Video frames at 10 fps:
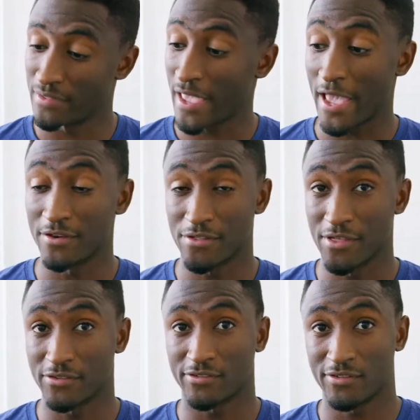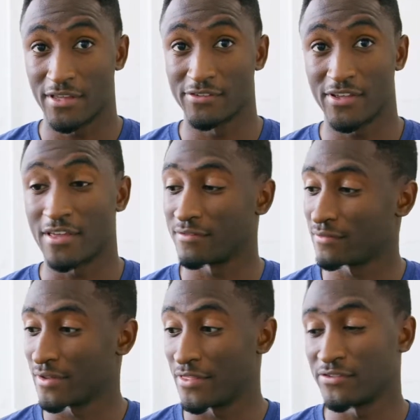And this is it.
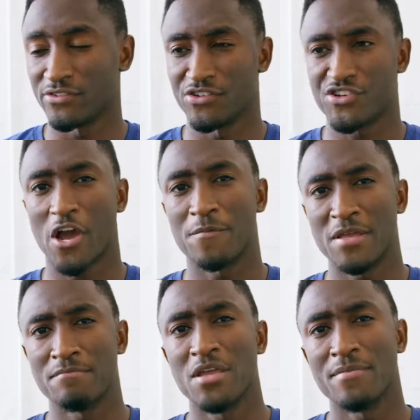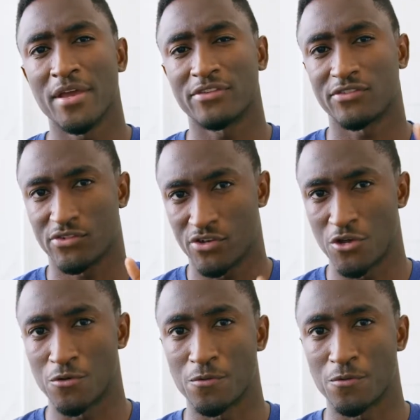This is the Xiaomi Mi Mix 2.